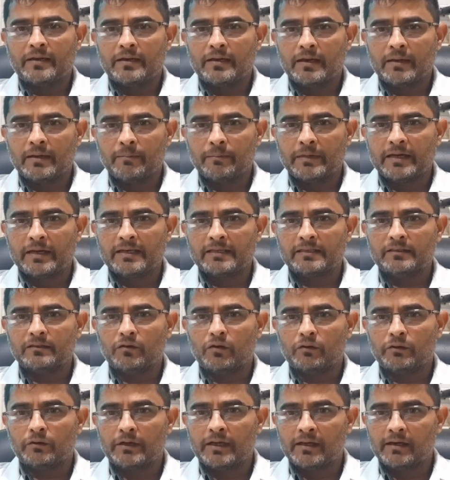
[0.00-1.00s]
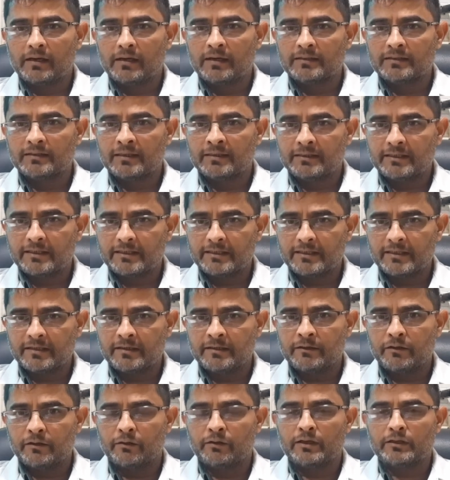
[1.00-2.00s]
numbness or tingling sensation
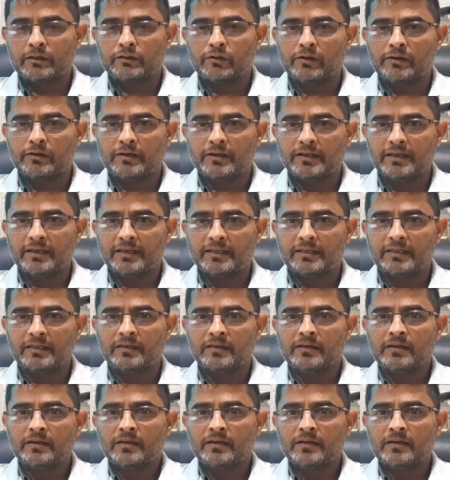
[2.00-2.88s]
in your natural teeth,